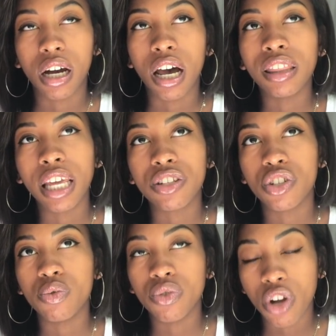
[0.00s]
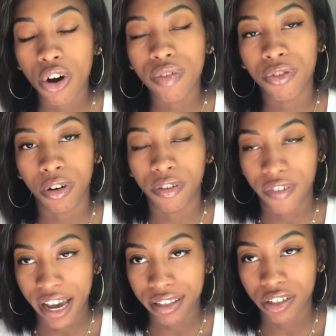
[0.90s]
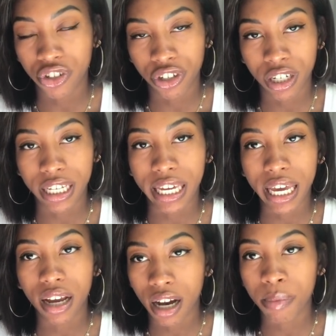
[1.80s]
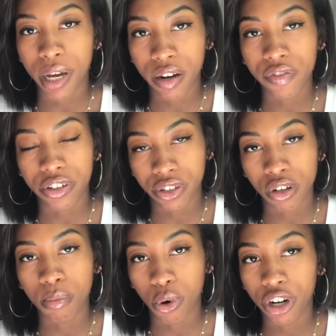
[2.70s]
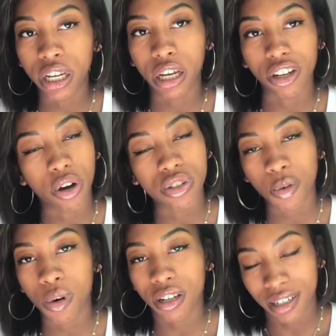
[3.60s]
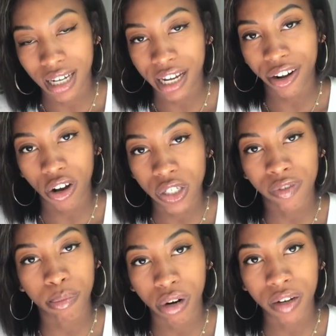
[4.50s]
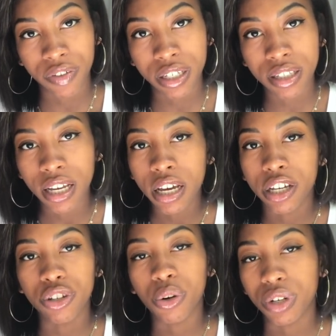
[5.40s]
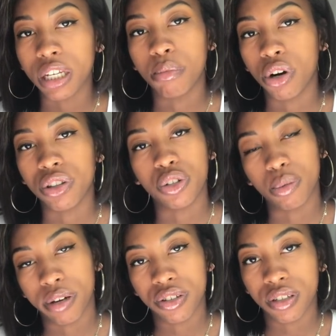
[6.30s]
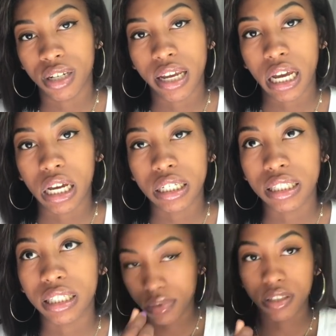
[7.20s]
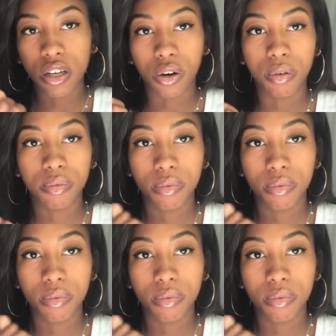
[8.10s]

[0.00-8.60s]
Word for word: unless you know for a fact that you're going to get up every single morning and go to one of the dining halls for breakfast, you don't need more than two punches a day, honestly. So,